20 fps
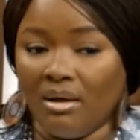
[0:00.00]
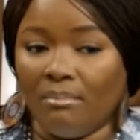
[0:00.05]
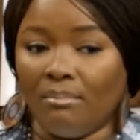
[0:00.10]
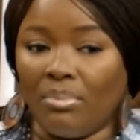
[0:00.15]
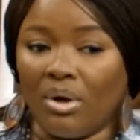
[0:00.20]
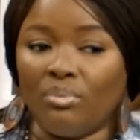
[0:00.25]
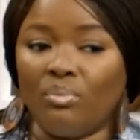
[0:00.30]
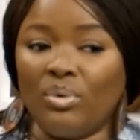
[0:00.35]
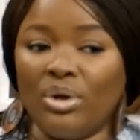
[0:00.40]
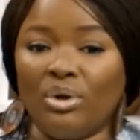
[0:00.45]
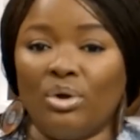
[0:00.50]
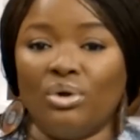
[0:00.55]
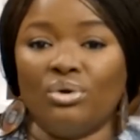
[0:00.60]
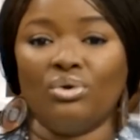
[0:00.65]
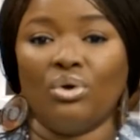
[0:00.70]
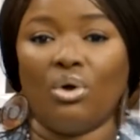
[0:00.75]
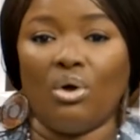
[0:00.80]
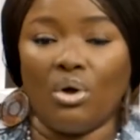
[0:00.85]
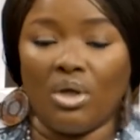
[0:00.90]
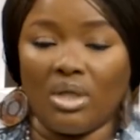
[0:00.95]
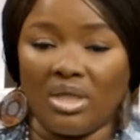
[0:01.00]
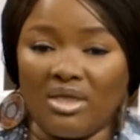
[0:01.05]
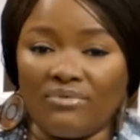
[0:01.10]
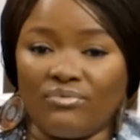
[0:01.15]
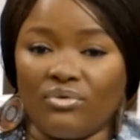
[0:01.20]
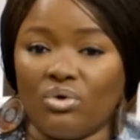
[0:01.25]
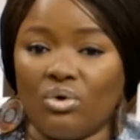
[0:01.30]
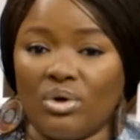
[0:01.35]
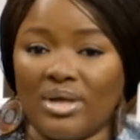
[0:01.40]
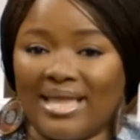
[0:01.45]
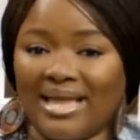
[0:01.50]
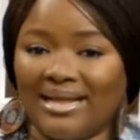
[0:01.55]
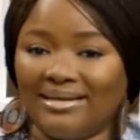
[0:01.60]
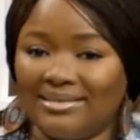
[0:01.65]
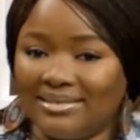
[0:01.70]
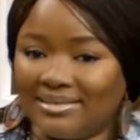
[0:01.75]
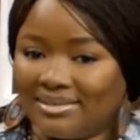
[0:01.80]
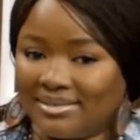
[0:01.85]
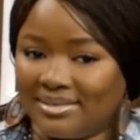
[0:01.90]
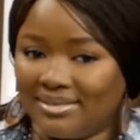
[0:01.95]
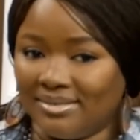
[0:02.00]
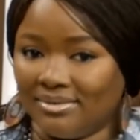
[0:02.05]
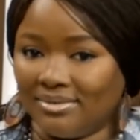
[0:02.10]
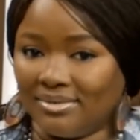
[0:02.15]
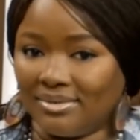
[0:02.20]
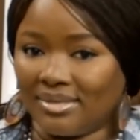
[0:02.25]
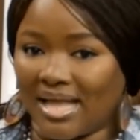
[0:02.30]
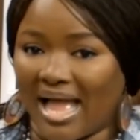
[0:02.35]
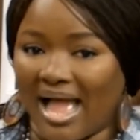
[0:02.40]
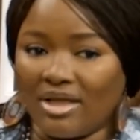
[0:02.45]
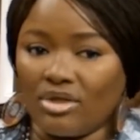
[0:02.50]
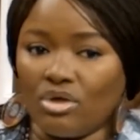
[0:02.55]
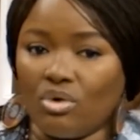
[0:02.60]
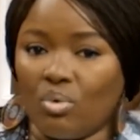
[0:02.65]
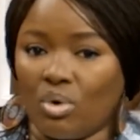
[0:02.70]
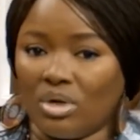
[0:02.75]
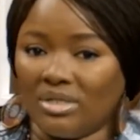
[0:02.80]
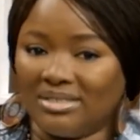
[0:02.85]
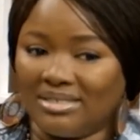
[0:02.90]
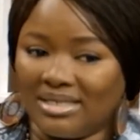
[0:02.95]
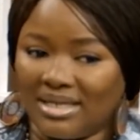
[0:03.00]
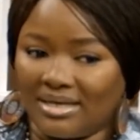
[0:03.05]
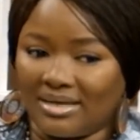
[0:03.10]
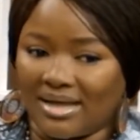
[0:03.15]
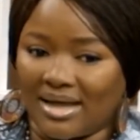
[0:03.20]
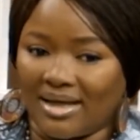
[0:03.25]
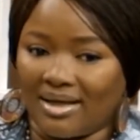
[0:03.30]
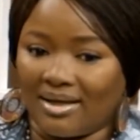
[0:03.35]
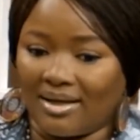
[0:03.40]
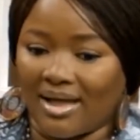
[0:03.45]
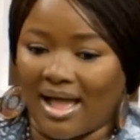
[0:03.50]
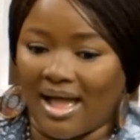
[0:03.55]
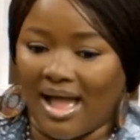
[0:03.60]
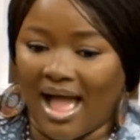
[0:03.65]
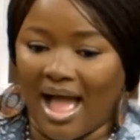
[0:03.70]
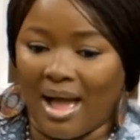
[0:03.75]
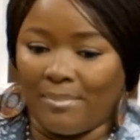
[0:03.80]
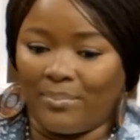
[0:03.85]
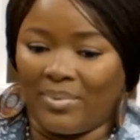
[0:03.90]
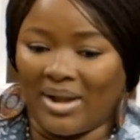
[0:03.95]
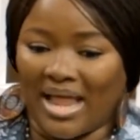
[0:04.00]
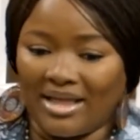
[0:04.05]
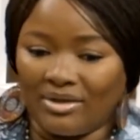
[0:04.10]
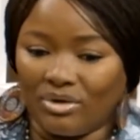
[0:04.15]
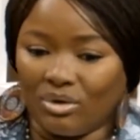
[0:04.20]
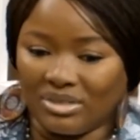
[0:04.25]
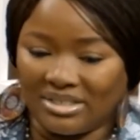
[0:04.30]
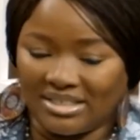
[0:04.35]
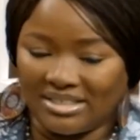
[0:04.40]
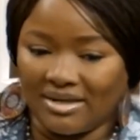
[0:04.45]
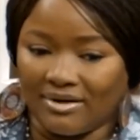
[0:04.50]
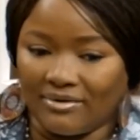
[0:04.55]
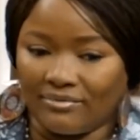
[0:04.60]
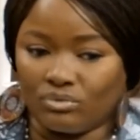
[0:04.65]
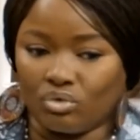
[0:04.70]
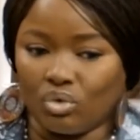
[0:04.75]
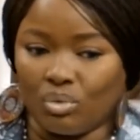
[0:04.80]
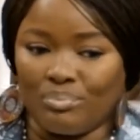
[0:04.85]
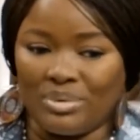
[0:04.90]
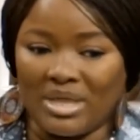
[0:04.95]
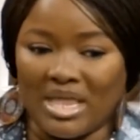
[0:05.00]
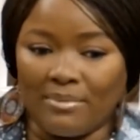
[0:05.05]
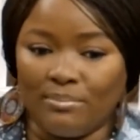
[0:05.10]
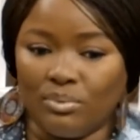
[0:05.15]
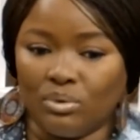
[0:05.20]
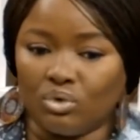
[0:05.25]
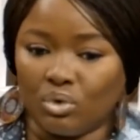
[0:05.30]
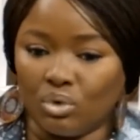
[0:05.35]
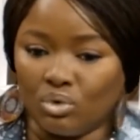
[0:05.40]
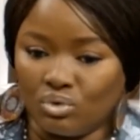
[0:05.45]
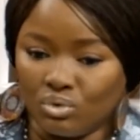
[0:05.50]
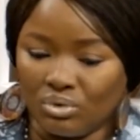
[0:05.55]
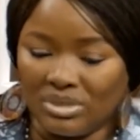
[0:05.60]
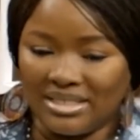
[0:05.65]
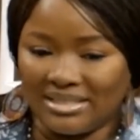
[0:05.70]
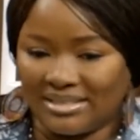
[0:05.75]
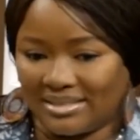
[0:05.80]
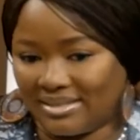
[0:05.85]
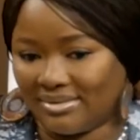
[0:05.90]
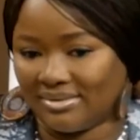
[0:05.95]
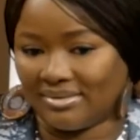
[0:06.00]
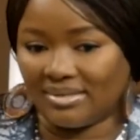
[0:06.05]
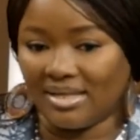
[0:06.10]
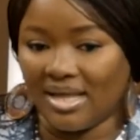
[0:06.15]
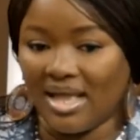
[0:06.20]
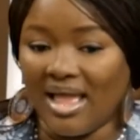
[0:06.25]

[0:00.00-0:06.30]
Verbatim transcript: But we don't know, if you don't get these skills, how you won't apply yourself to be able to do these skills.